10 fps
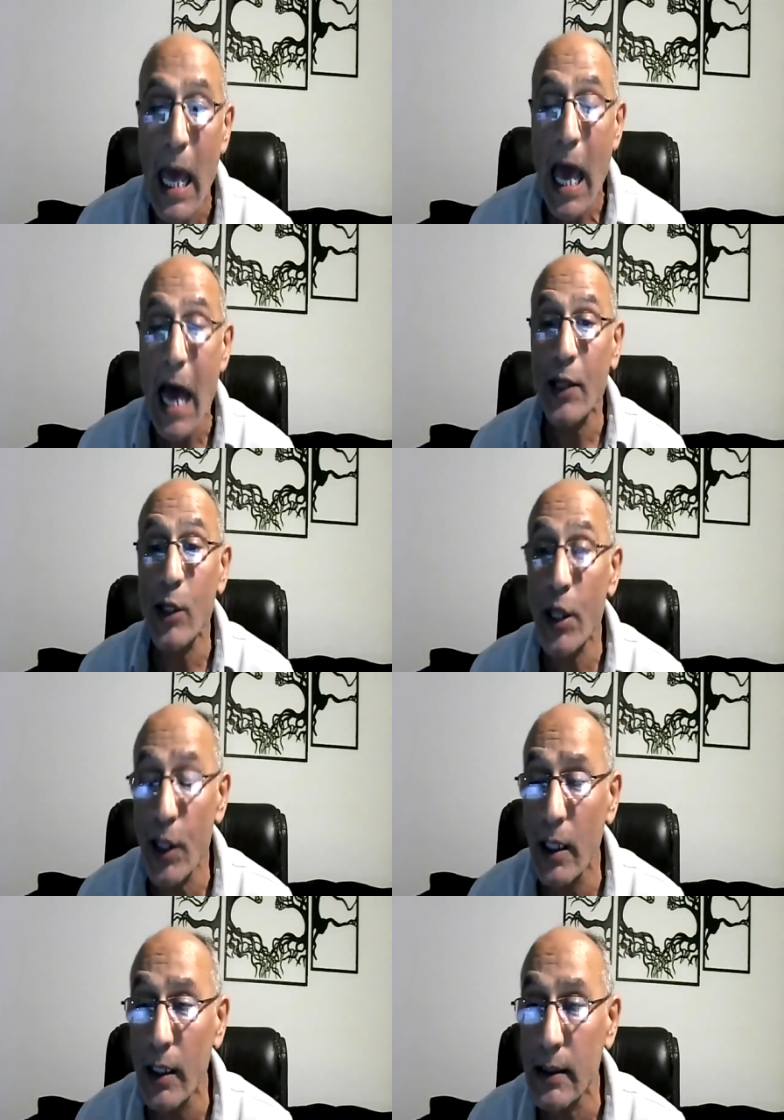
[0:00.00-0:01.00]
And the
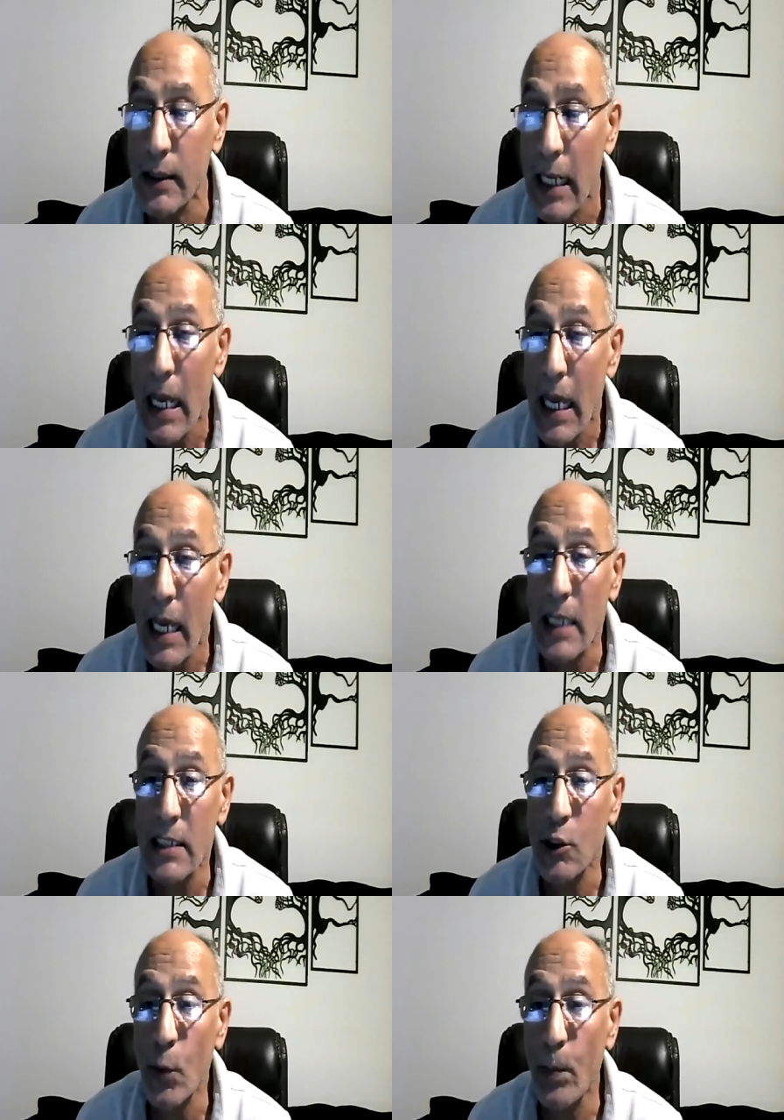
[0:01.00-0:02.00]
third
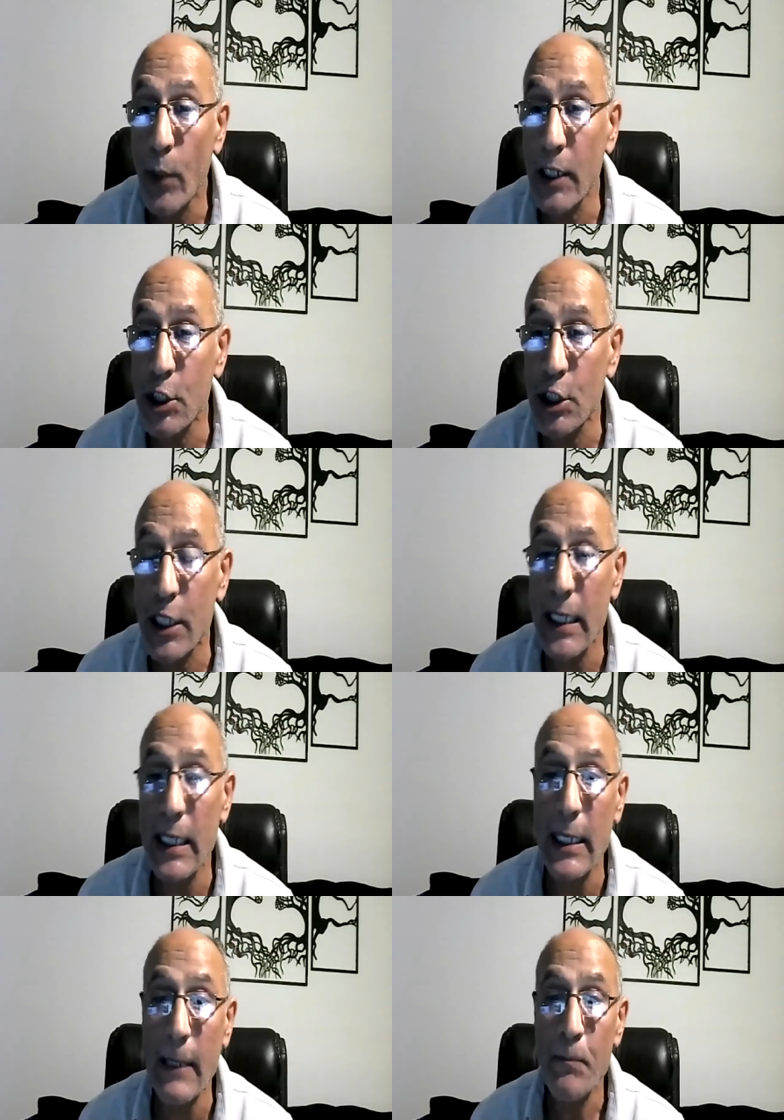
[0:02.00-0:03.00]
is to bridge
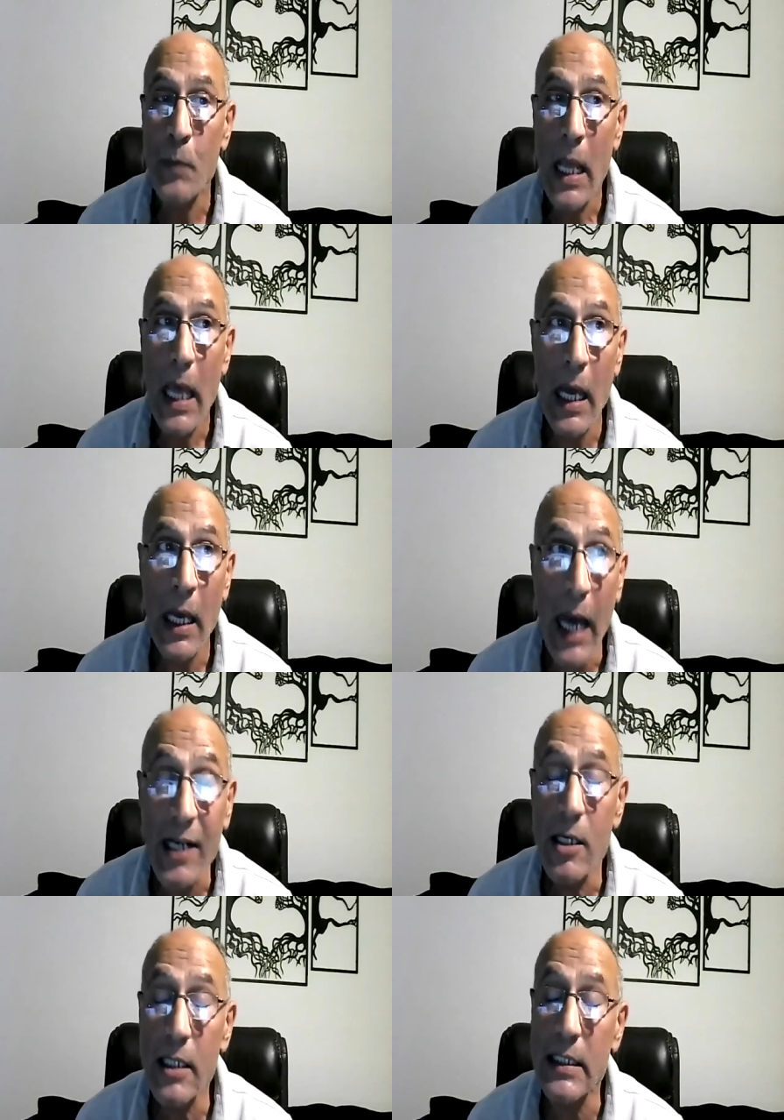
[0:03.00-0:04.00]
the uh,
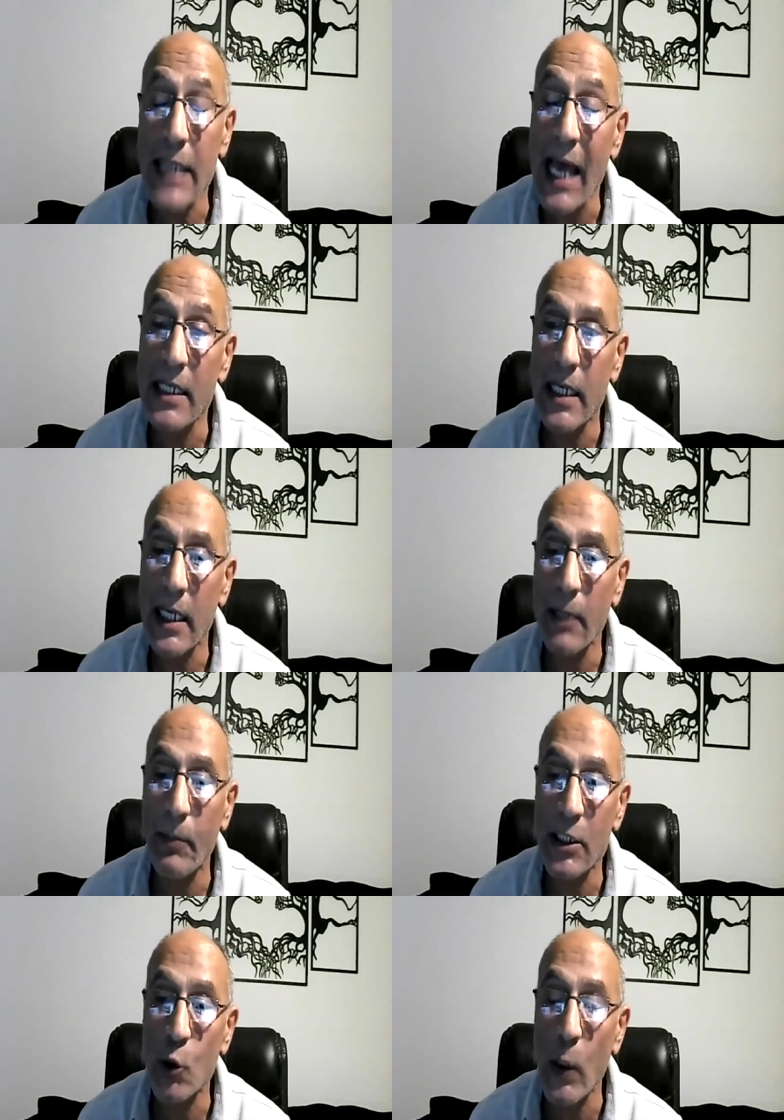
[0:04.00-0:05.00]
understanding
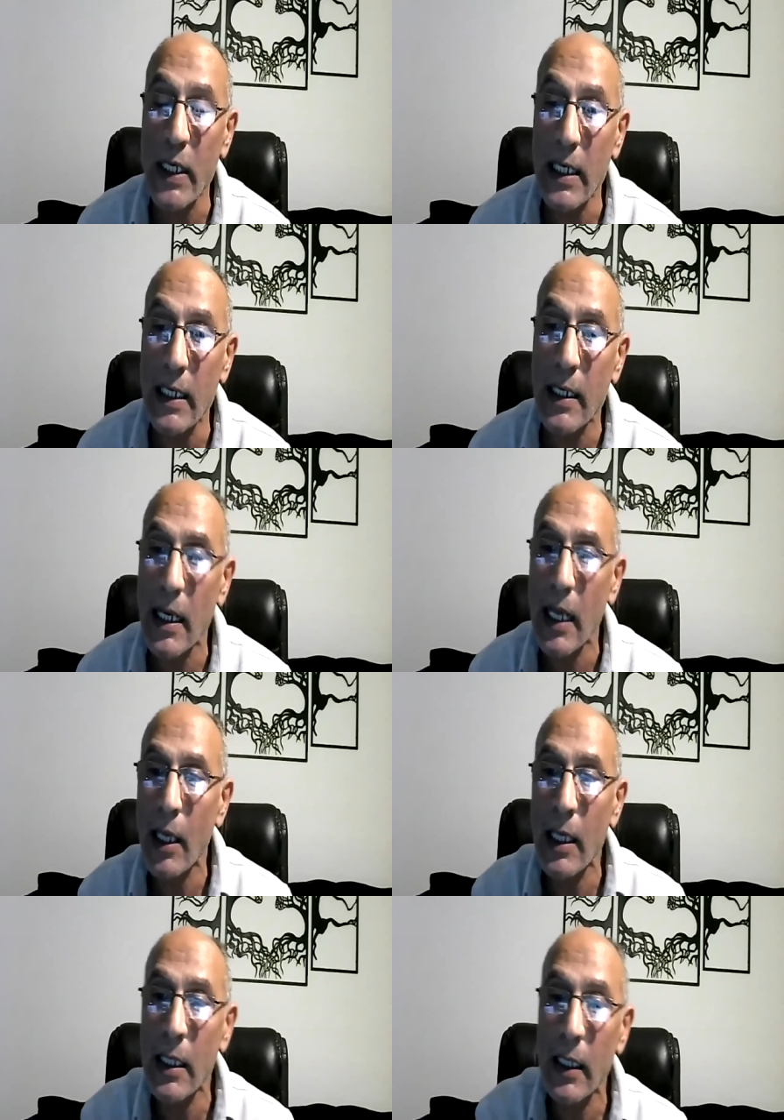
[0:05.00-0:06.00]
between
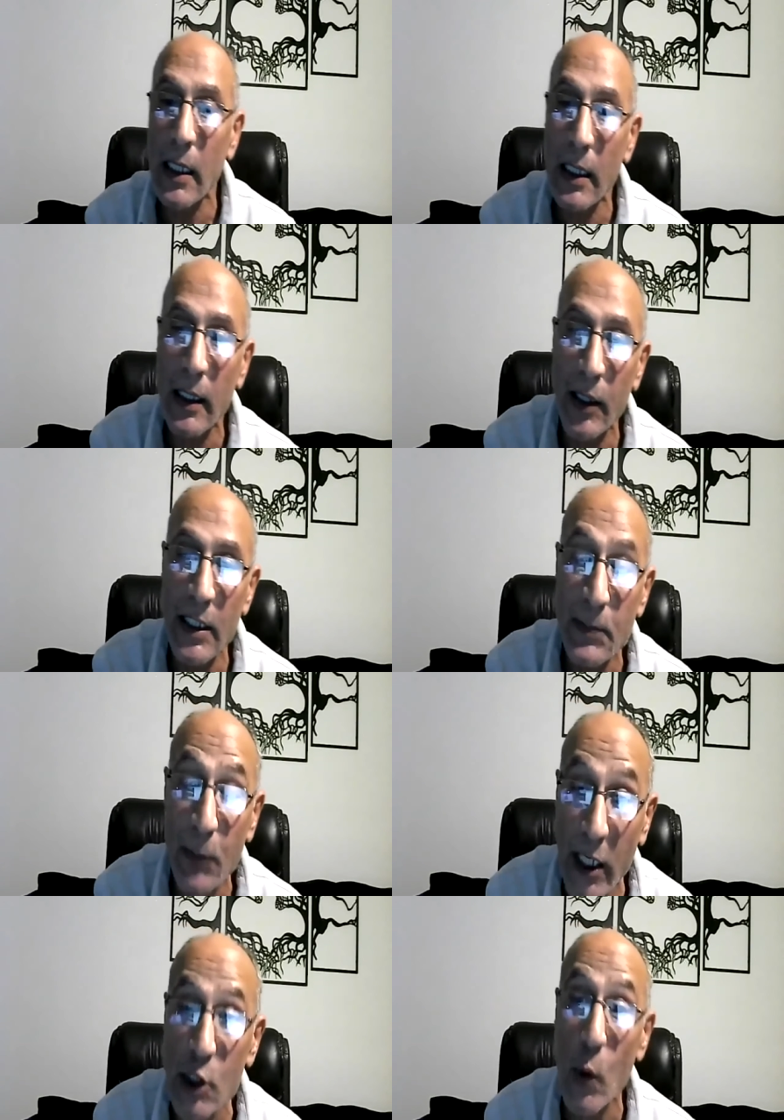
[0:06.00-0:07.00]
uh, the
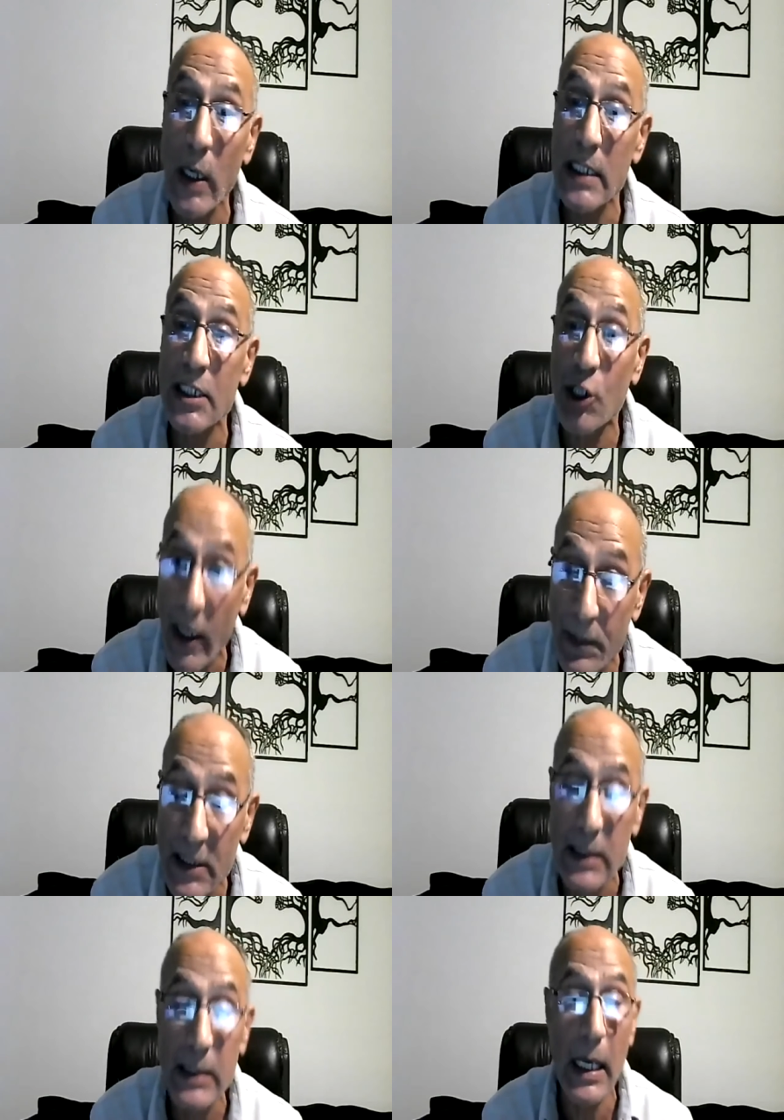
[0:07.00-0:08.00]
spiritual
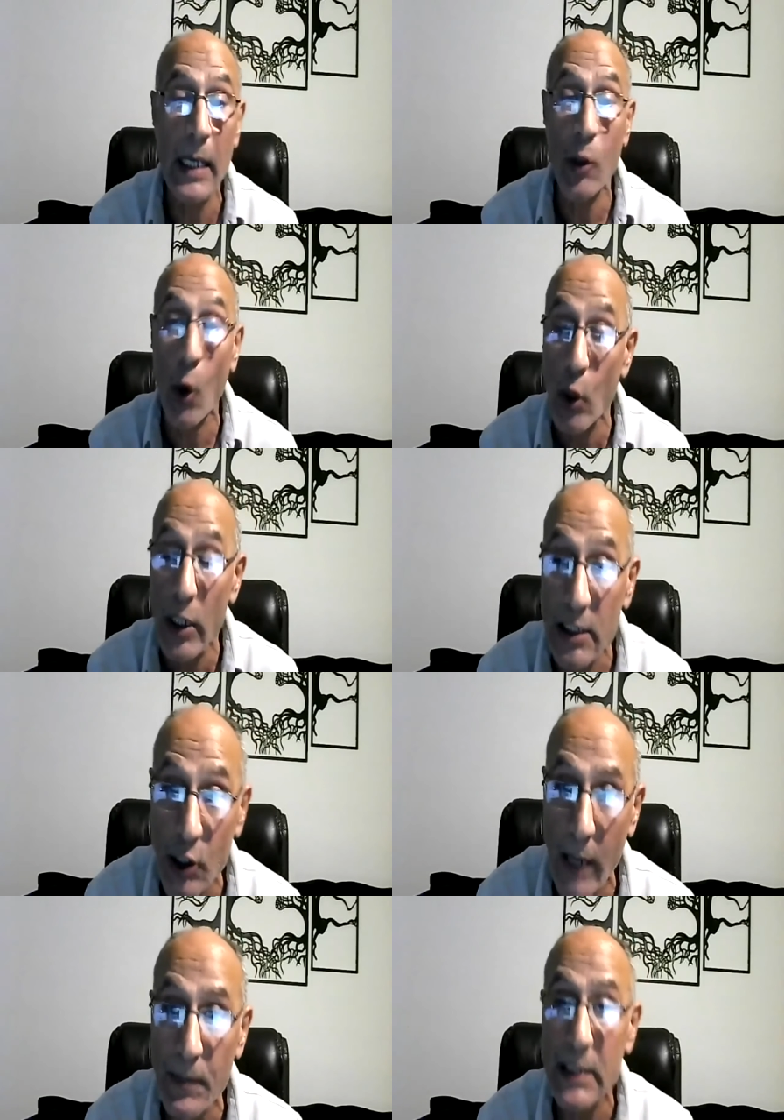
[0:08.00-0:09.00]
scripts and holy
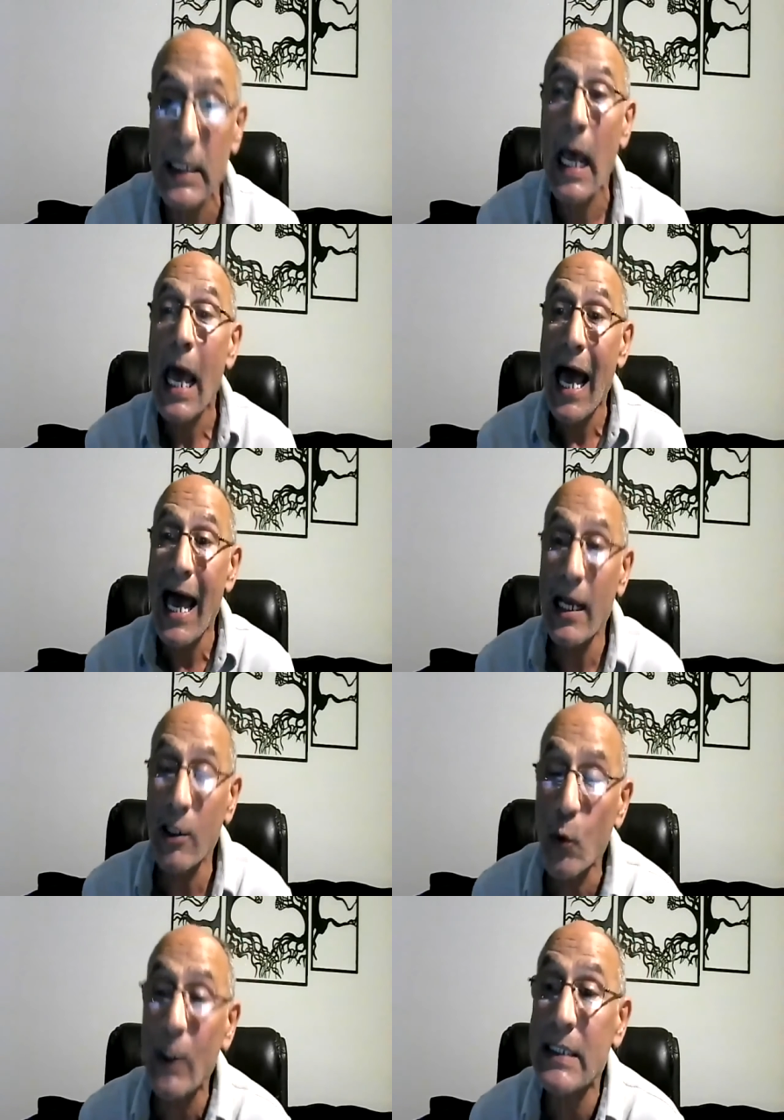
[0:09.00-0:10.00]
scripts and
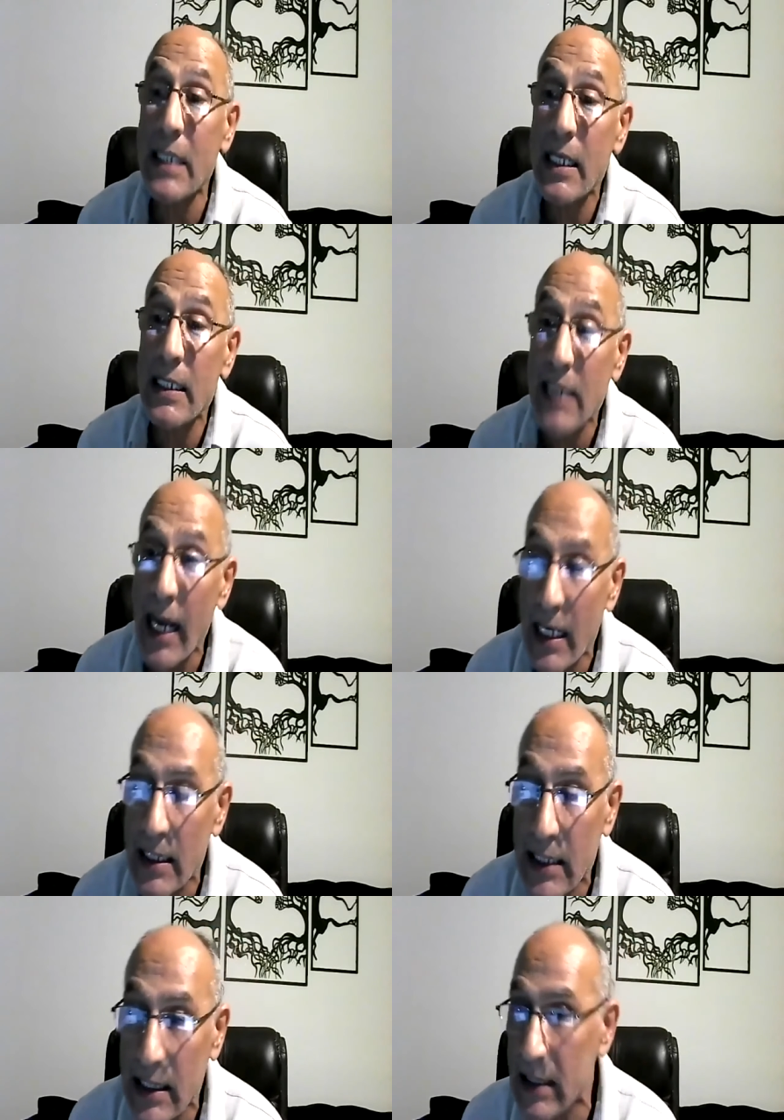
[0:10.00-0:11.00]
what the
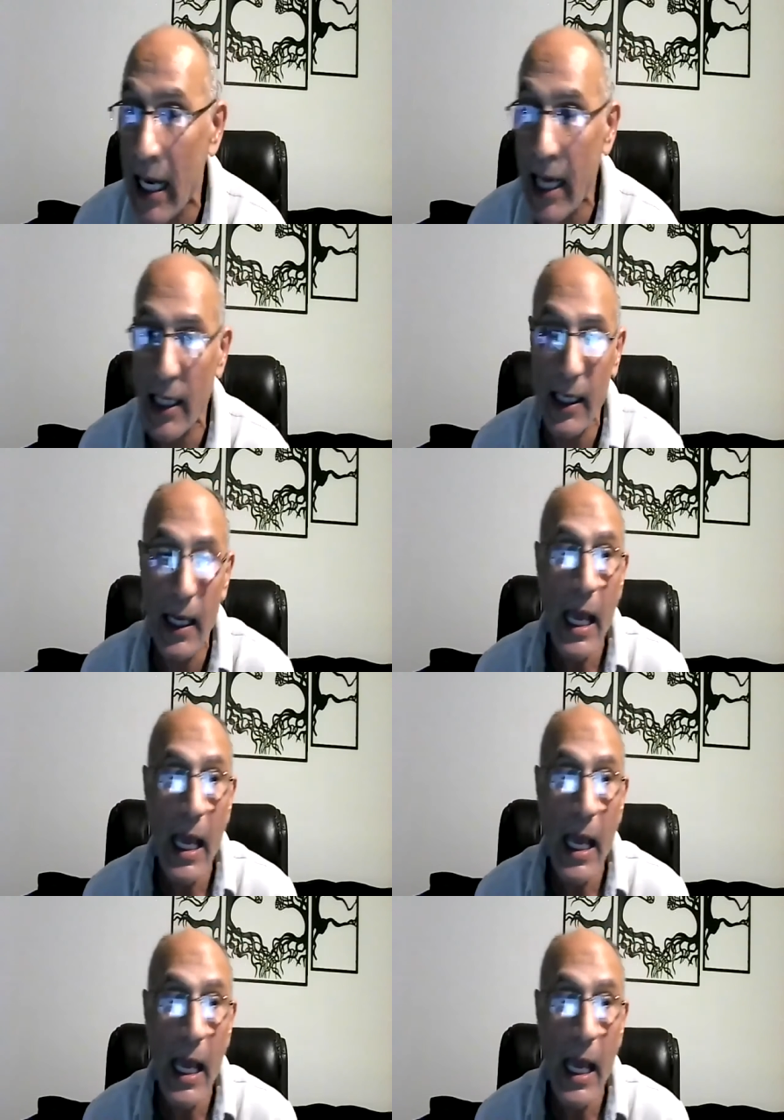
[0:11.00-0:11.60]
science is saying.